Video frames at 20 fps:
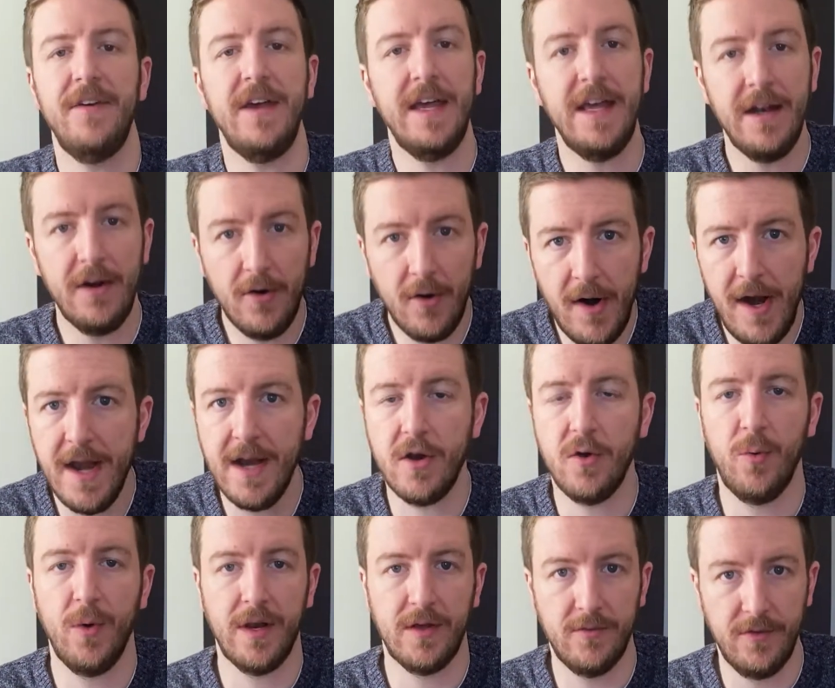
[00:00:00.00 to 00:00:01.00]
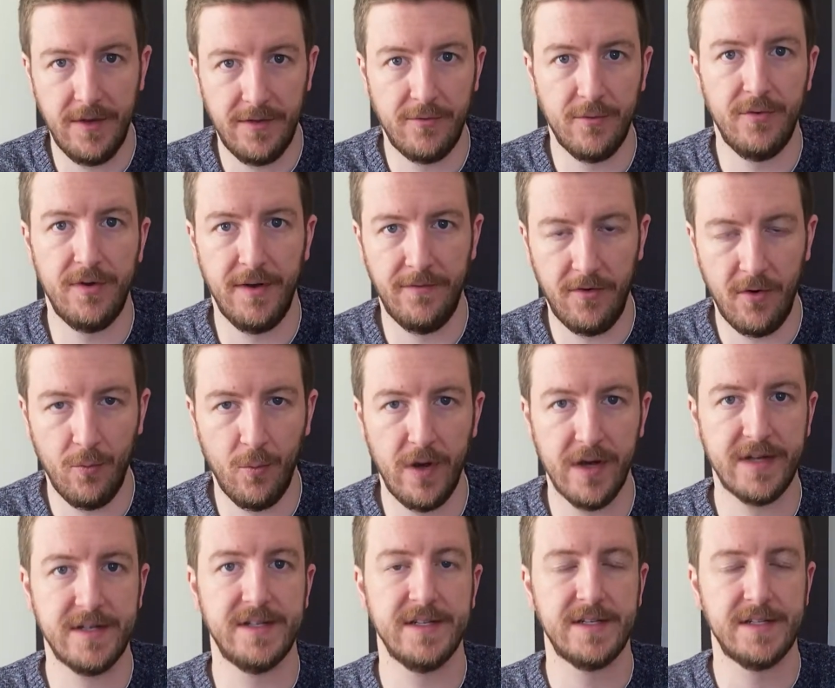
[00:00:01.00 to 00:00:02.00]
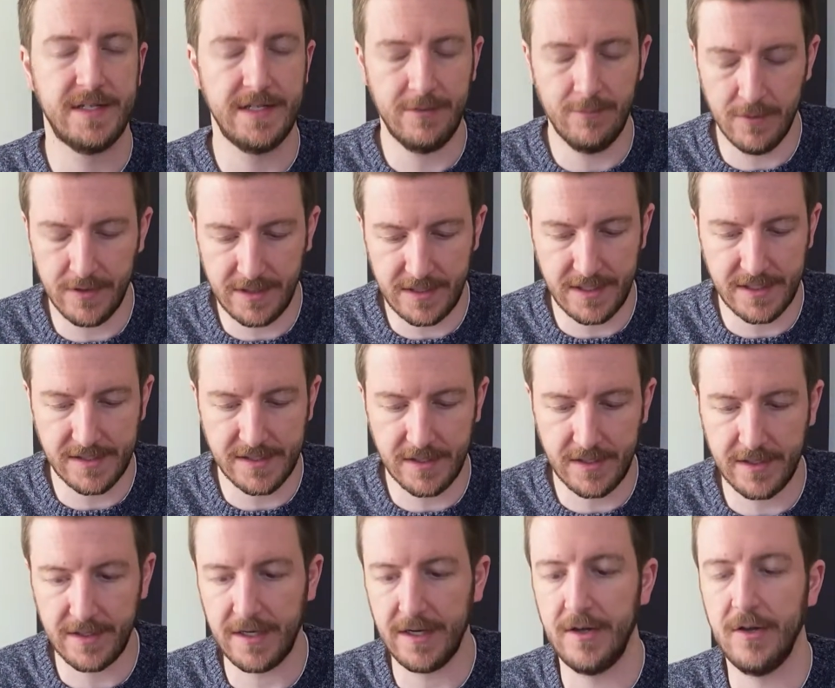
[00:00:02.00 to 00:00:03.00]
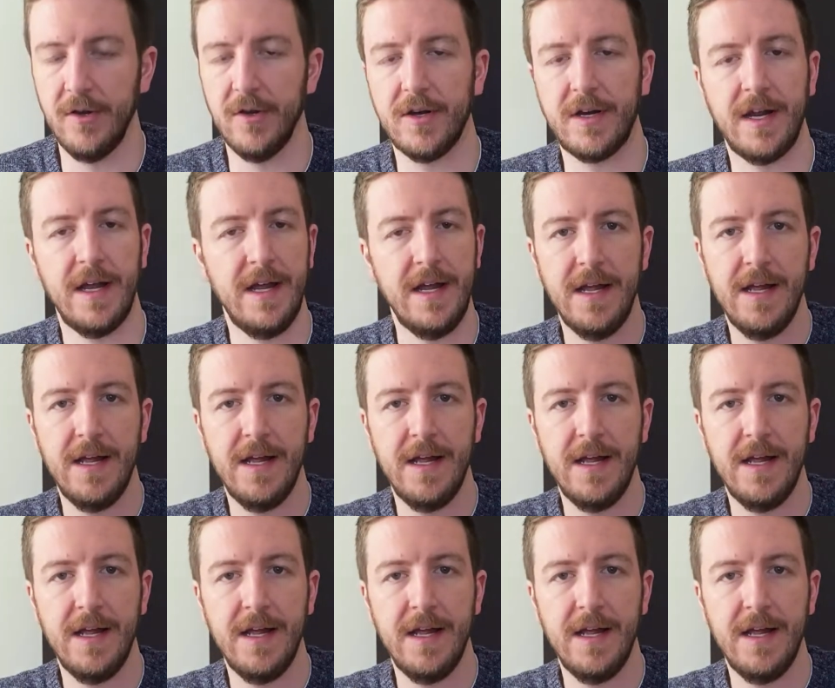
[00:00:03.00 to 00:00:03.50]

iterate quickly through different wicks to see what things are going to look